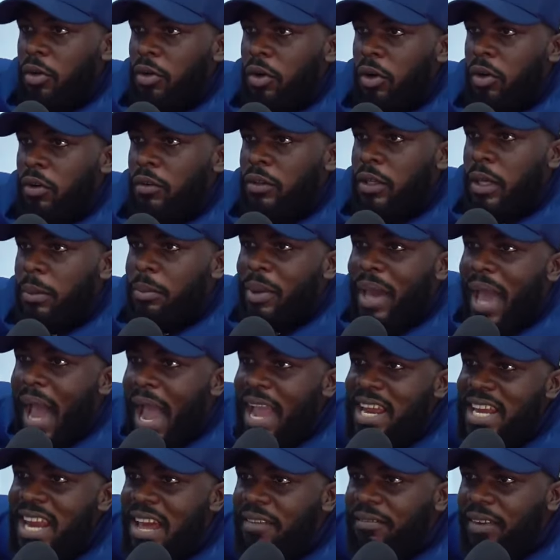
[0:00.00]
all the, but I
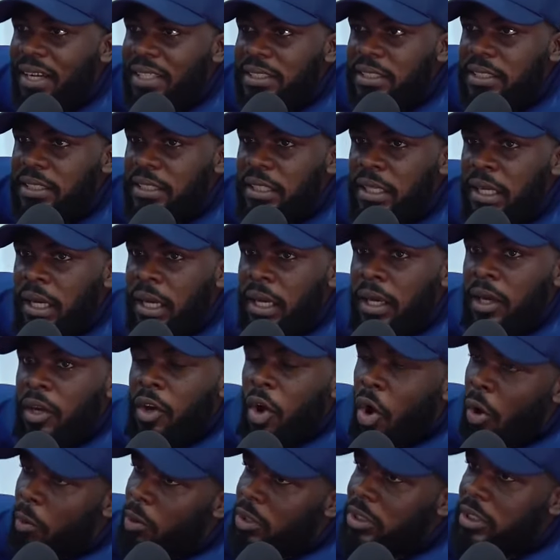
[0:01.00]
never see.
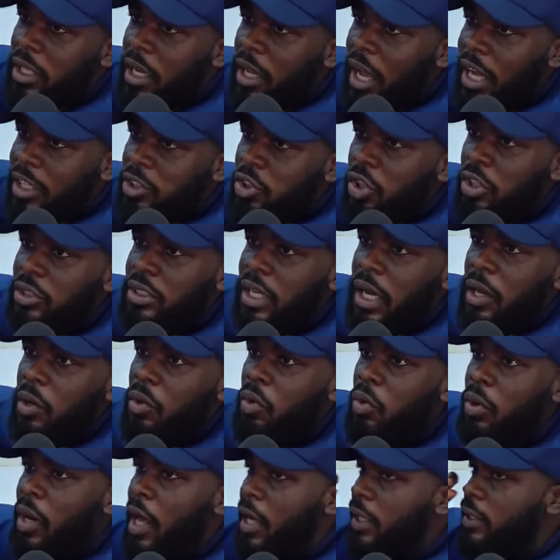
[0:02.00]
Omo, I sure say I
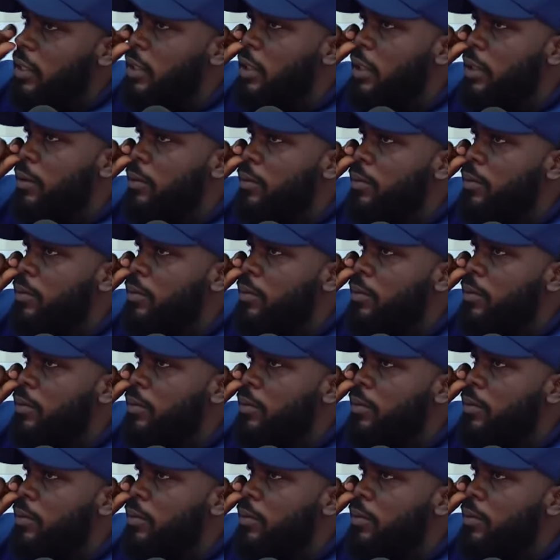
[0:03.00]
would like see.